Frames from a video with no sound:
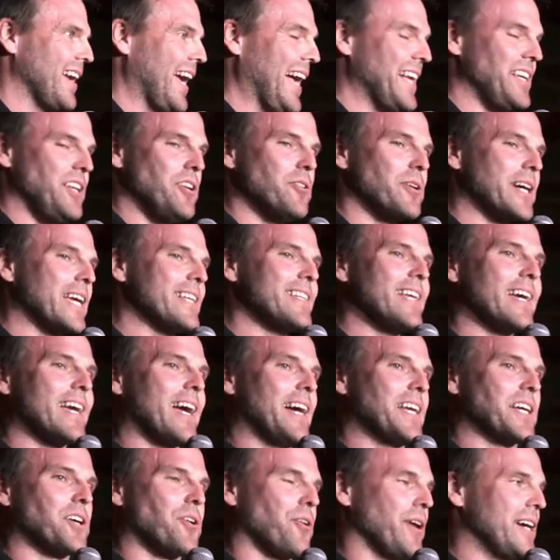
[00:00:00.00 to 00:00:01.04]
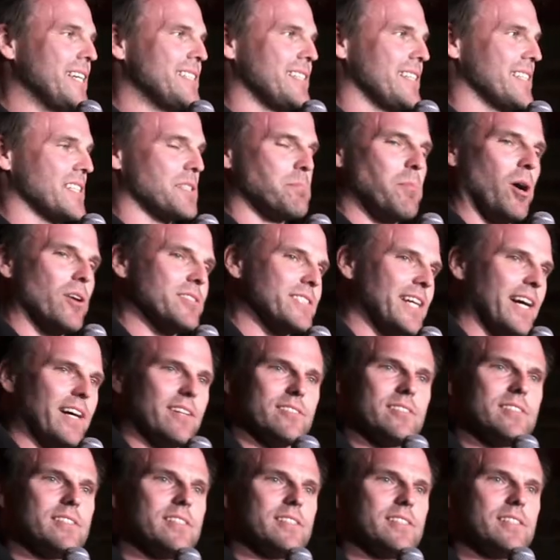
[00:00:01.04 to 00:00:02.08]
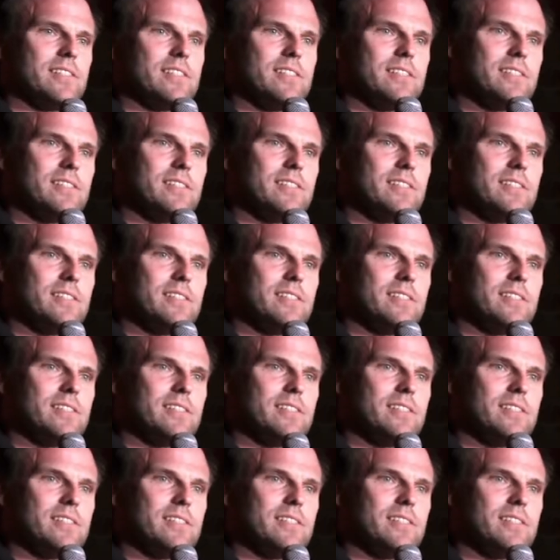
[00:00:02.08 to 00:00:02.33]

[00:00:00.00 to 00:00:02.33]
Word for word: and you don't get that kind of crazy in small towns.